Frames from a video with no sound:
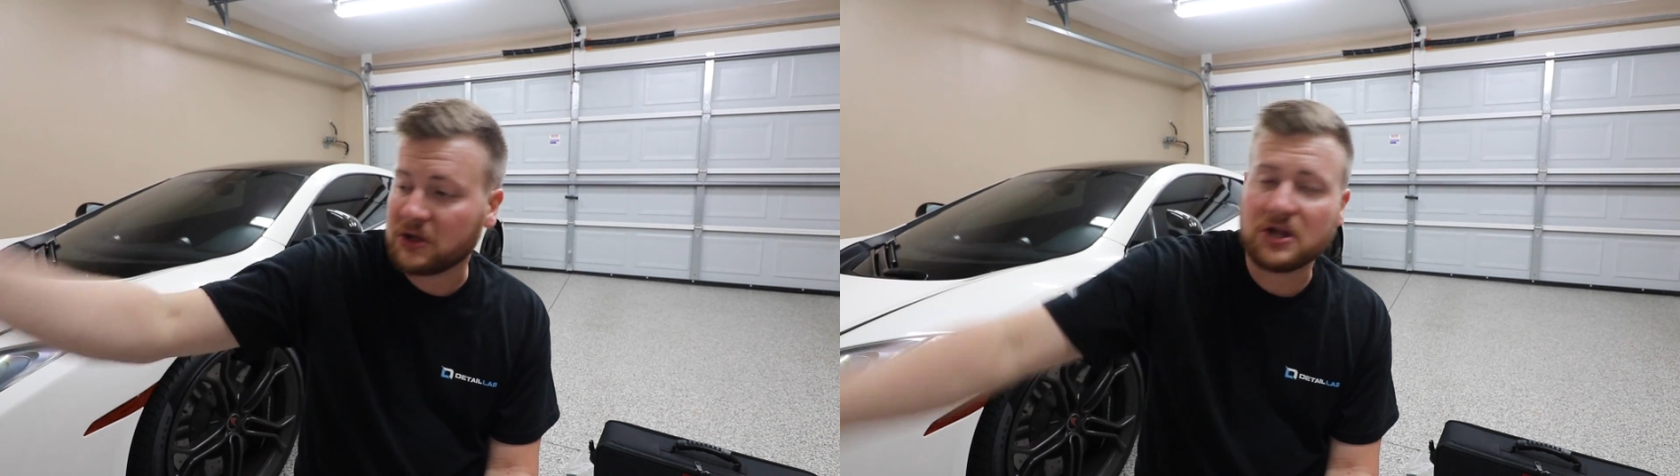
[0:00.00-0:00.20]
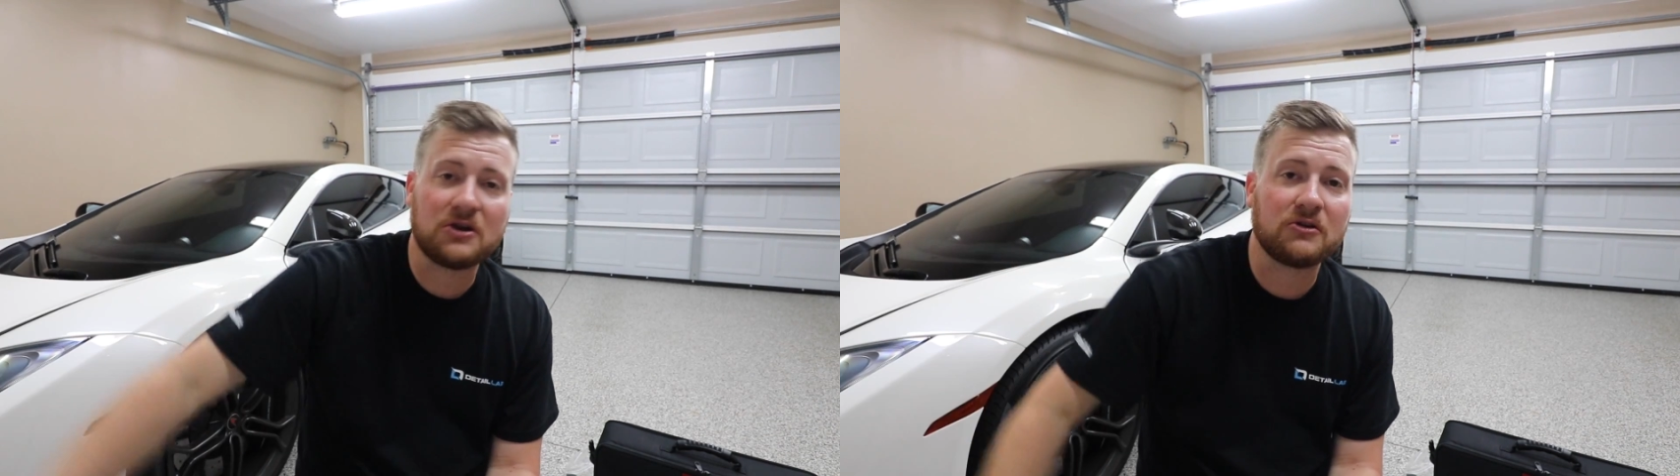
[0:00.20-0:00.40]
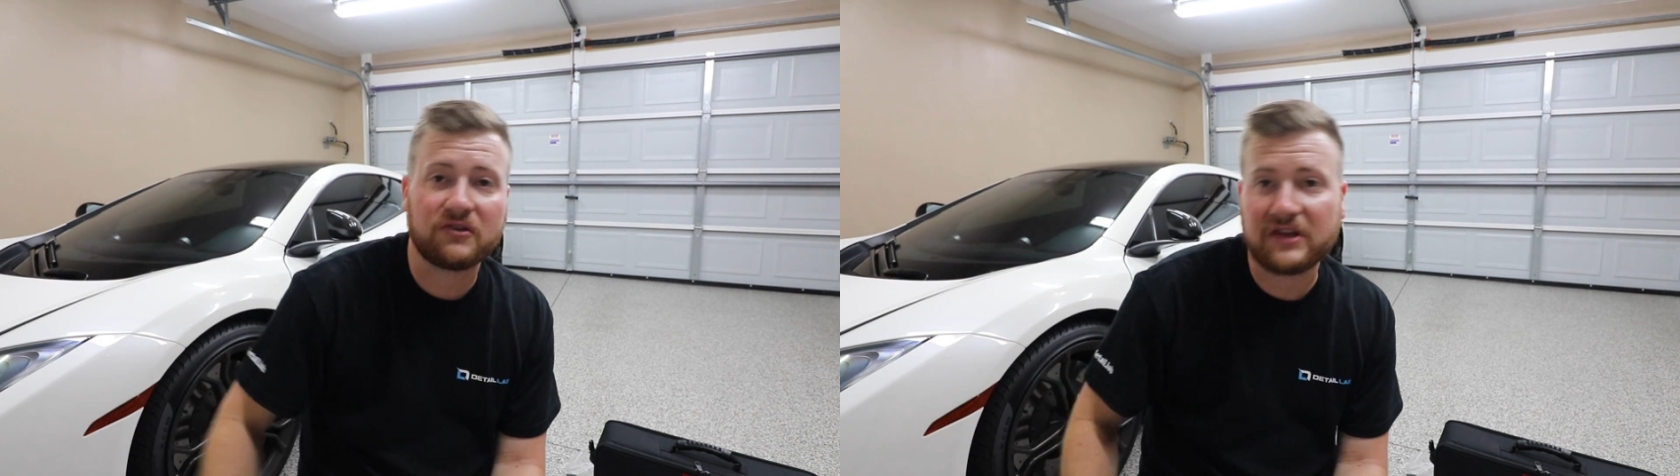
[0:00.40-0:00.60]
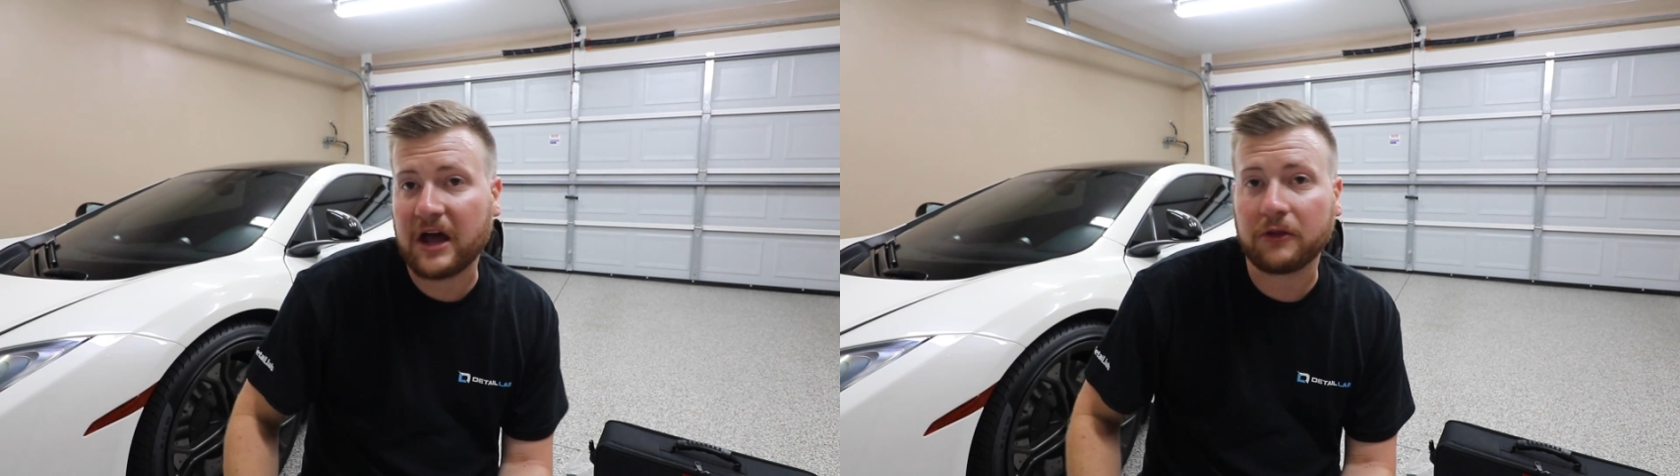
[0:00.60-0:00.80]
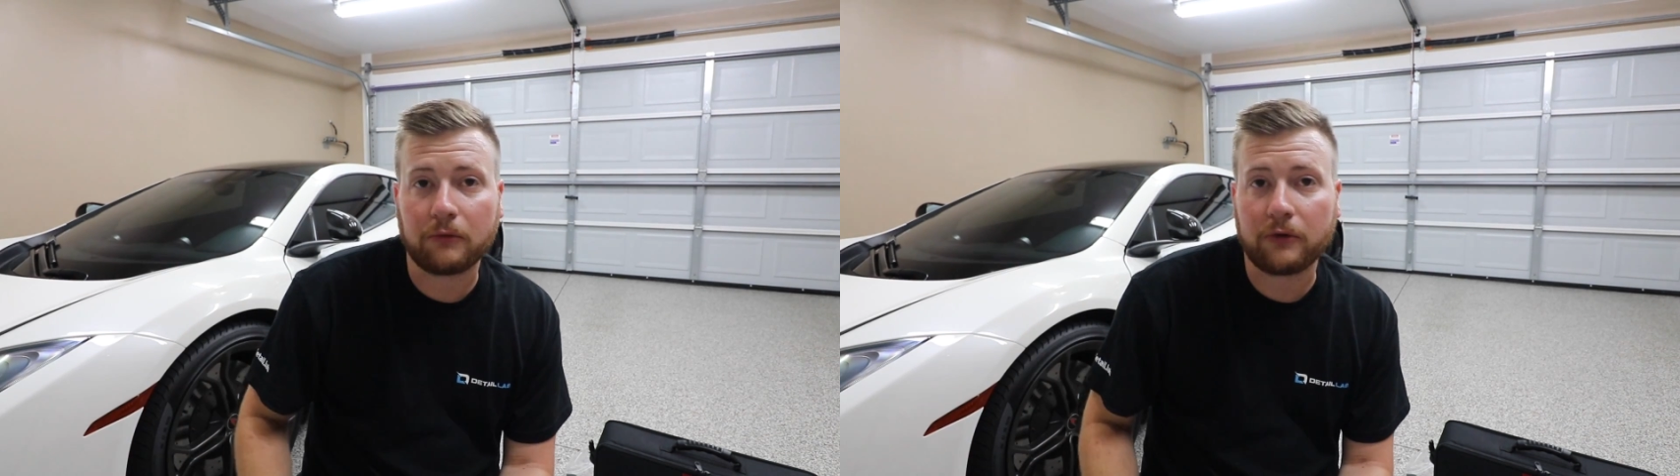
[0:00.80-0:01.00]
years
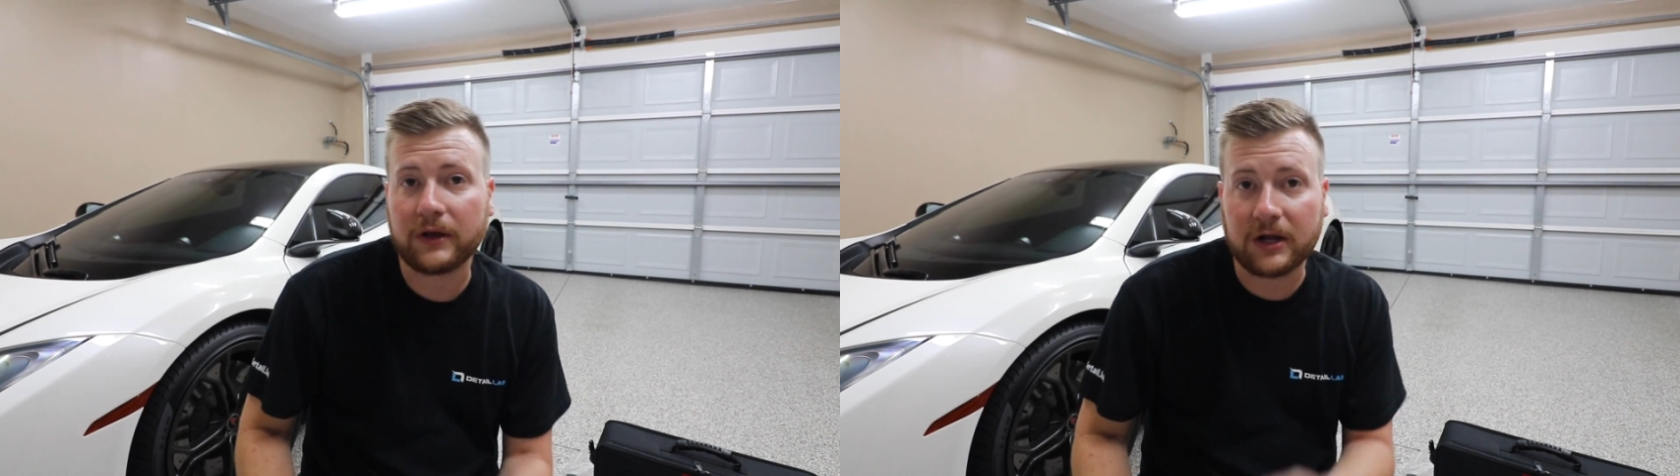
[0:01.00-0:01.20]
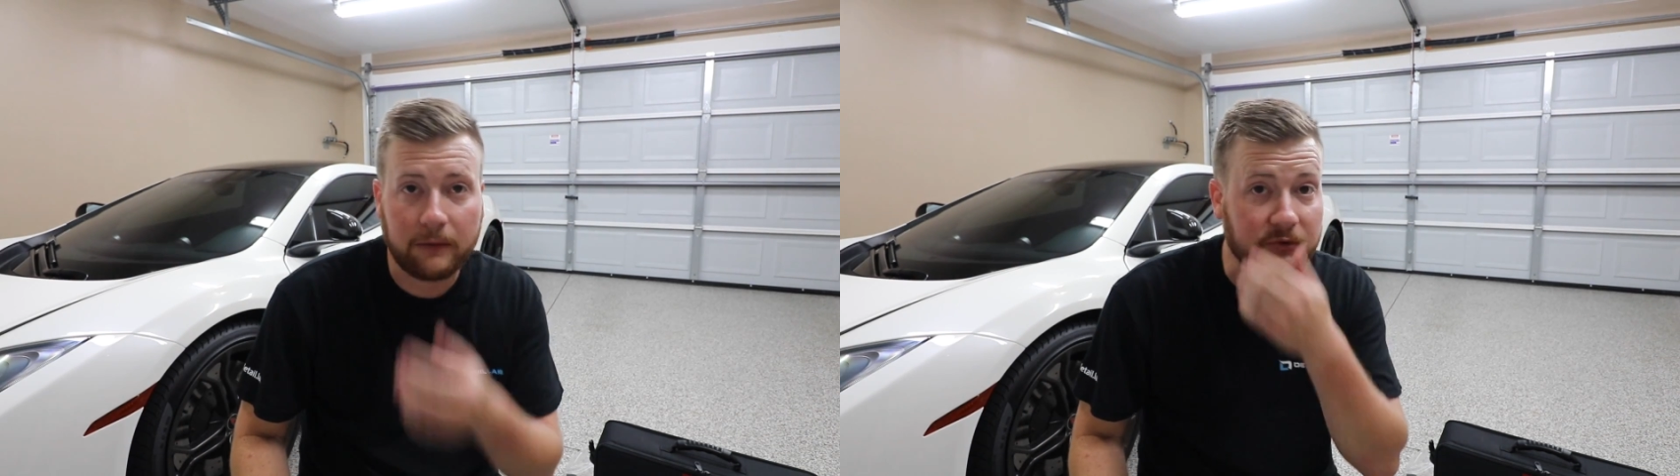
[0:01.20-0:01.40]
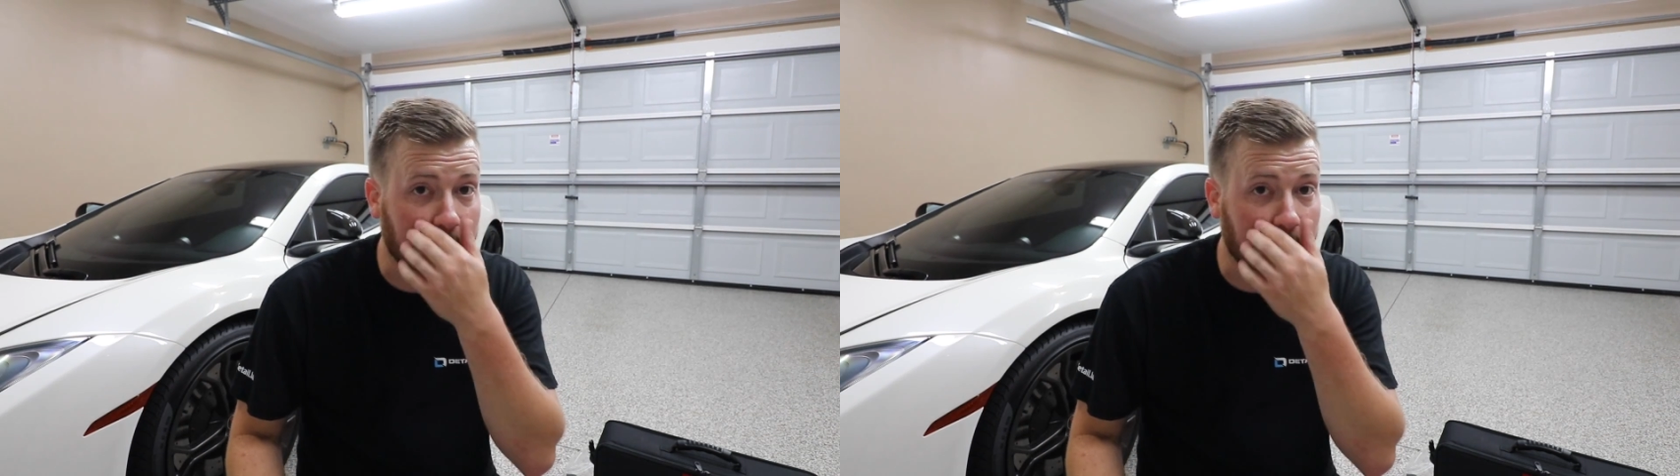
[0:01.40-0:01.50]
down the road that comes